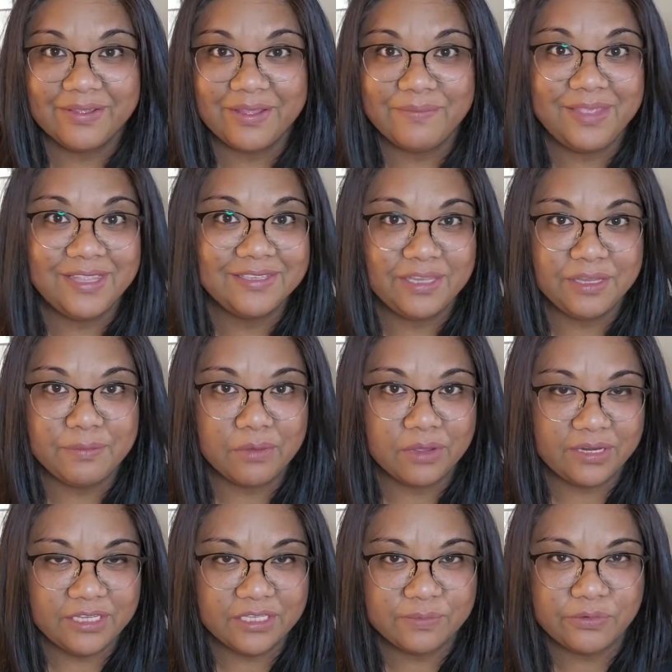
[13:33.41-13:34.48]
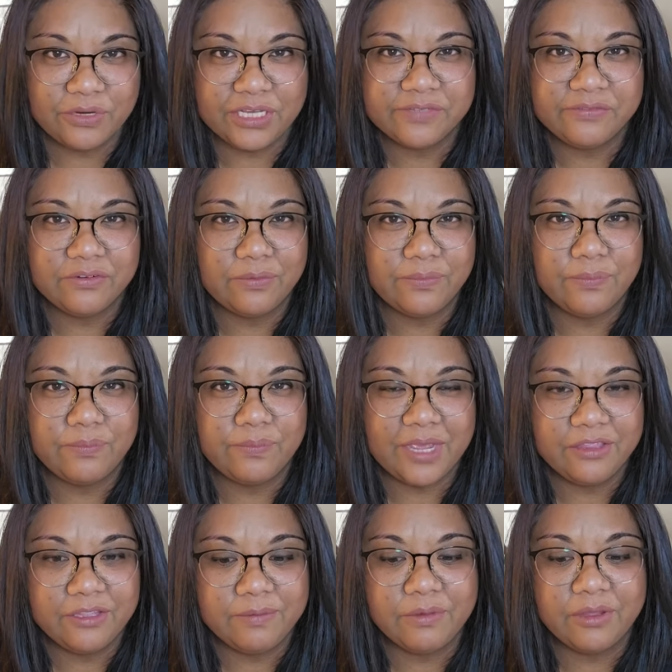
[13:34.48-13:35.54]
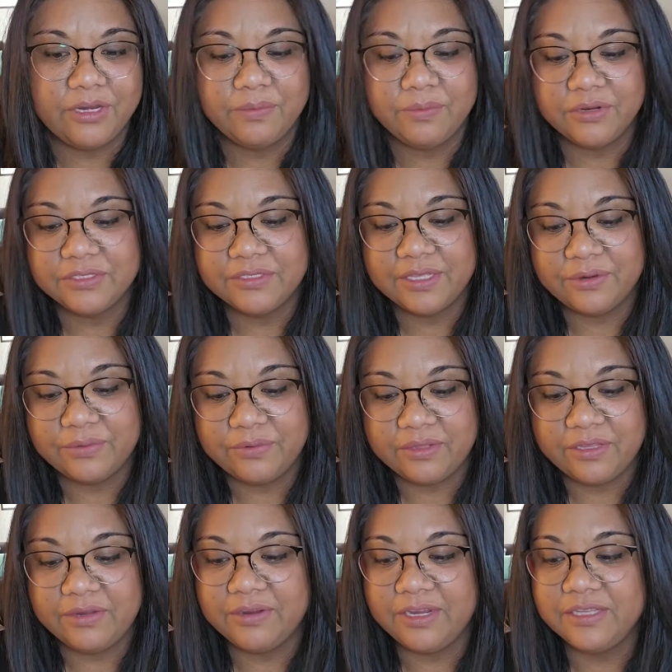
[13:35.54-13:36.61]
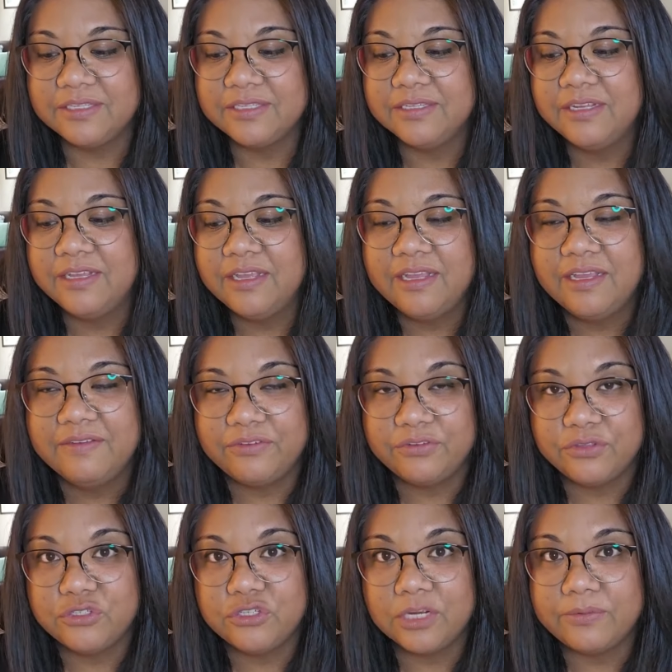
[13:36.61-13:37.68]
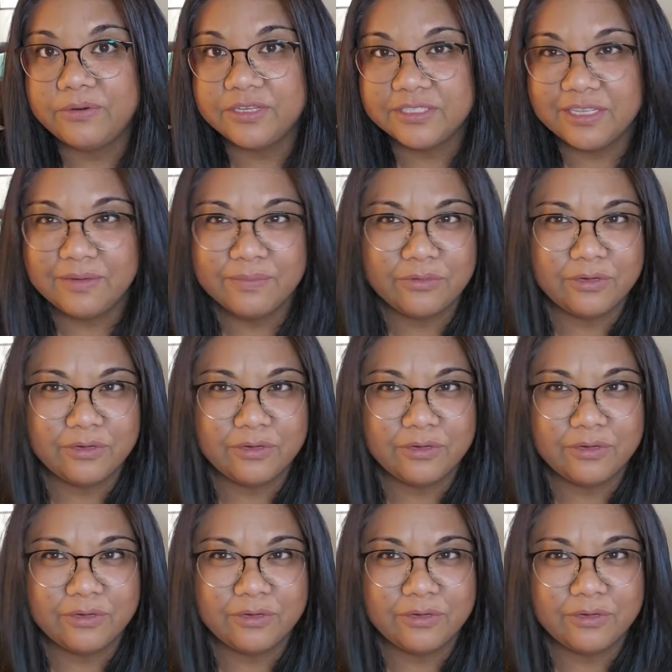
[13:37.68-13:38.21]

amazing body sprays from Bath and Body Works that are really great for the strawberry scent.